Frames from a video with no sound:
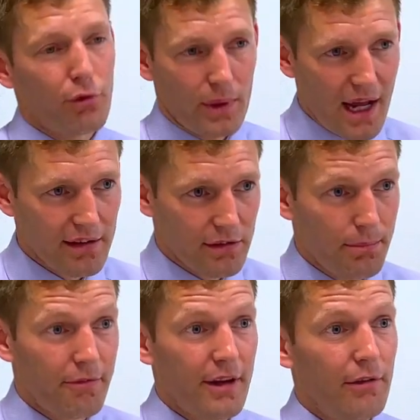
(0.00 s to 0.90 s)
But everyone
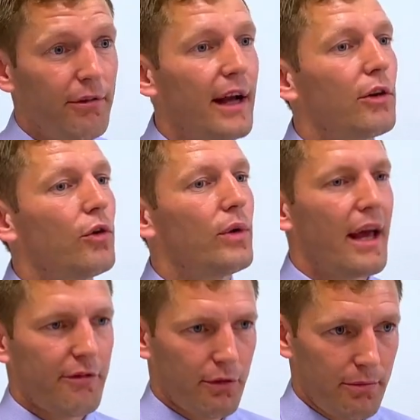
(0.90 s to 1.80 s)
has to feel
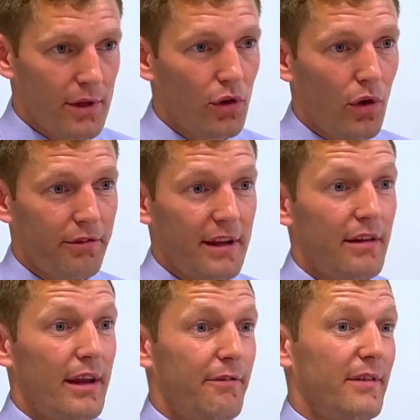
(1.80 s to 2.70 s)
valued. They have to,
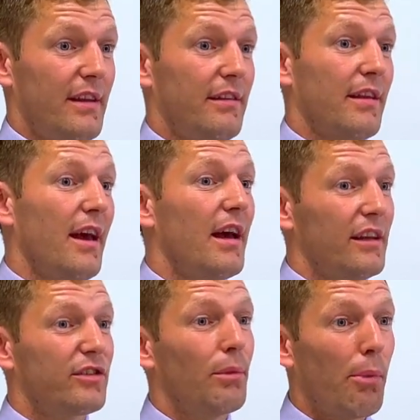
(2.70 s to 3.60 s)
if there's
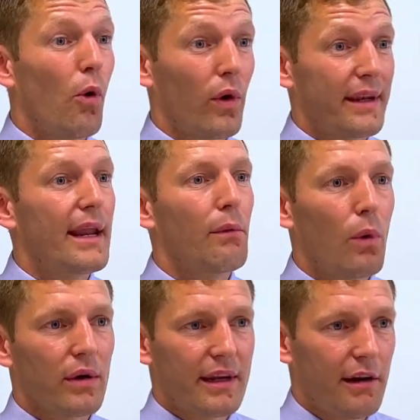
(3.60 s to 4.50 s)
a support
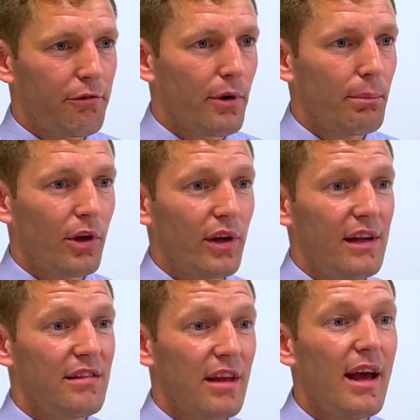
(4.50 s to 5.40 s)
network there for
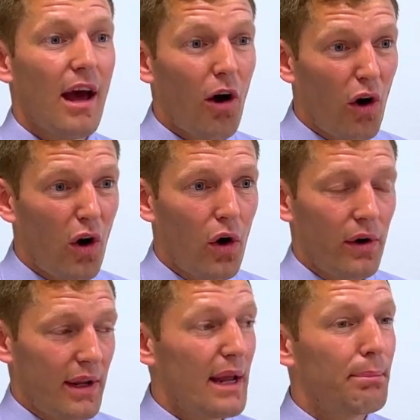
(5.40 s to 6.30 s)
employees
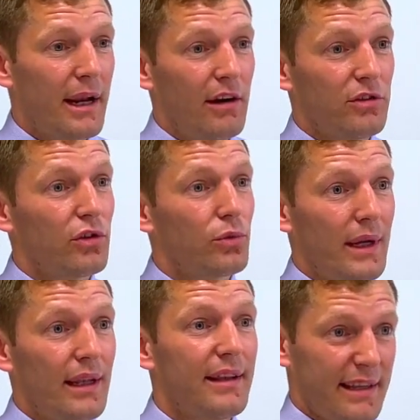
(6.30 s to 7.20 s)
or
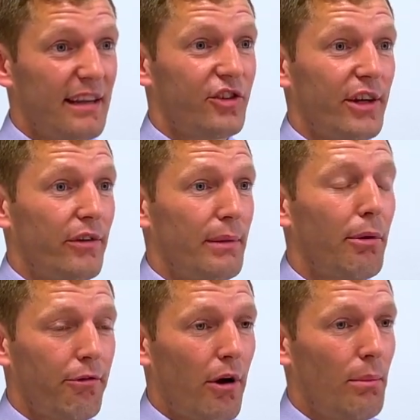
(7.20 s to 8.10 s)
players as well, they'll
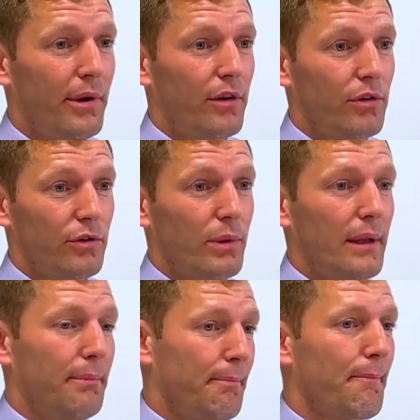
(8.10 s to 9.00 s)
generally perform better
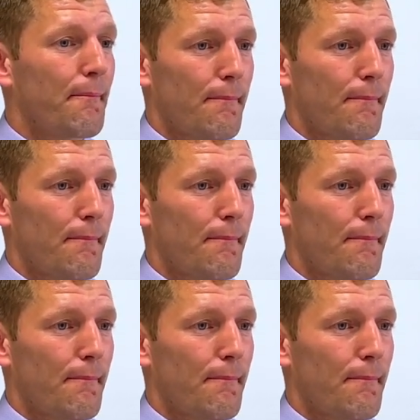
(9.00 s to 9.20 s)
as well.